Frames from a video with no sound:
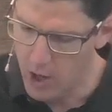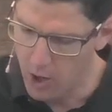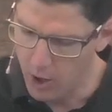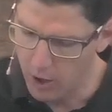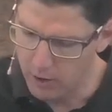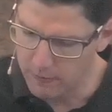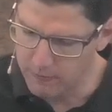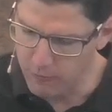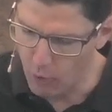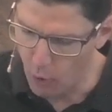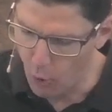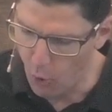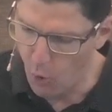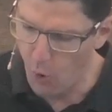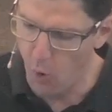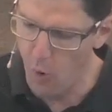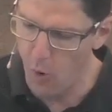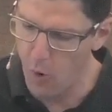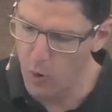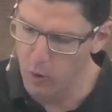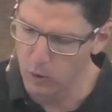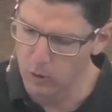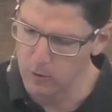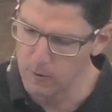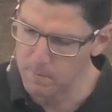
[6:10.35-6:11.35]
of
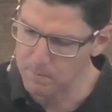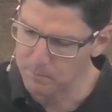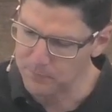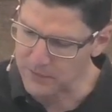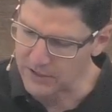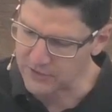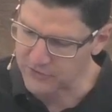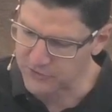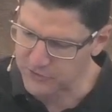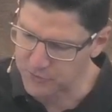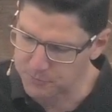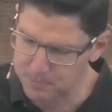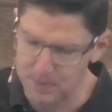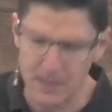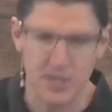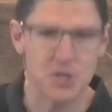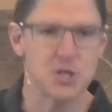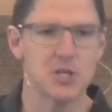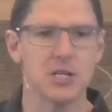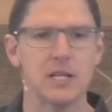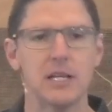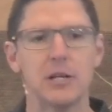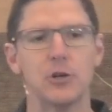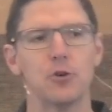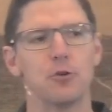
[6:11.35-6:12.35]
all,
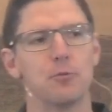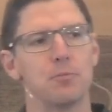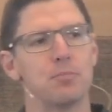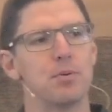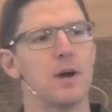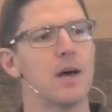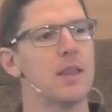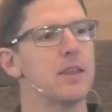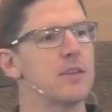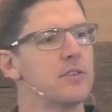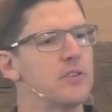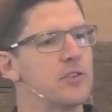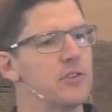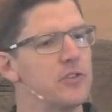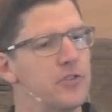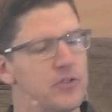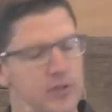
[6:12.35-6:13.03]
especially your brothers and